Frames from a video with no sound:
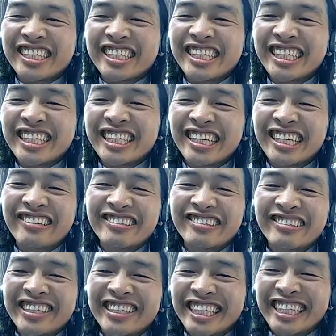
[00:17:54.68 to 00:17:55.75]
And
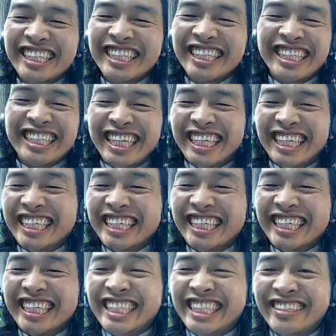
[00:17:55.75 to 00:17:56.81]
ultimately, this is an issue
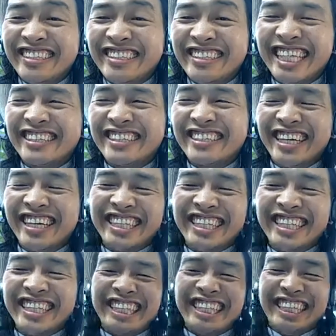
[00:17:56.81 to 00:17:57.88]
that transit
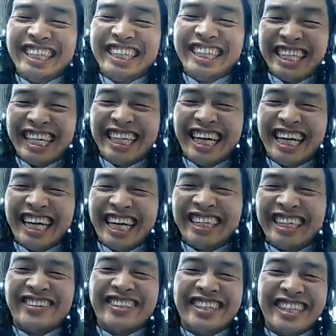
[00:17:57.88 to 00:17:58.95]
agencies cannot solve
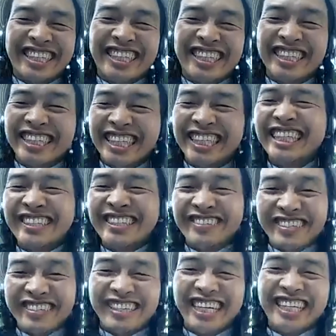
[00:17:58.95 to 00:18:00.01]
on their own, and it
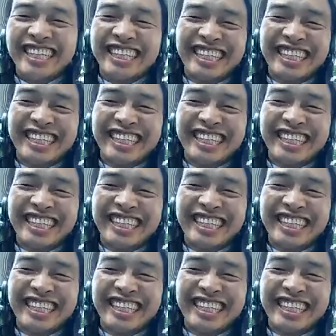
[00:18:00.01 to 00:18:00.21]
requires